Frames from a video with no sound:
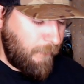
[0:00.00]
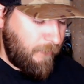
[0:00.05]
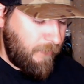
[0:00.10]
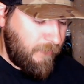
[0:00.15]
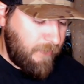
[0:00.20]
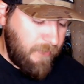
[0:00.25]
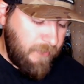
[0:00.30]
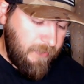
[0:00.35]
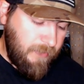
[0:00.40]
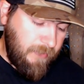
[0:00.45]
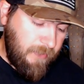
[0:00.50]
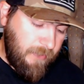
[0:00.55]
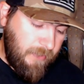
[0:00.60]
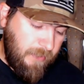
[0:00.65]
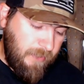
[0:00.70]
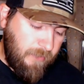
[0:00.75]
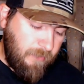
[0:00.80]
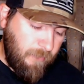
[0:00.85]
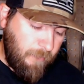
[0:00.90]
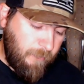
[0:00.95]
But
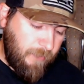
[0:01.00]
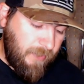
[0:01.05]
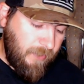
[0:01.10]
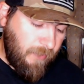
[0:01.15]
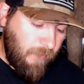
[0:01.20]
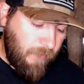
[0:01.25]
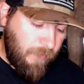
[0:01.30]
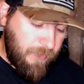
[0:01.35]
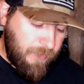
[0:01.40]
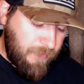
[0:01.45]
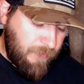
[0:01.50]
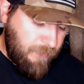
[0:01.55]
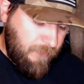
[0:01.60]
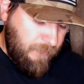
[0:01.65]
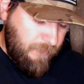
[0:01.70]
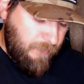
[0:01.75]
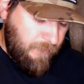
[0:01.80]
I'm going to be honest.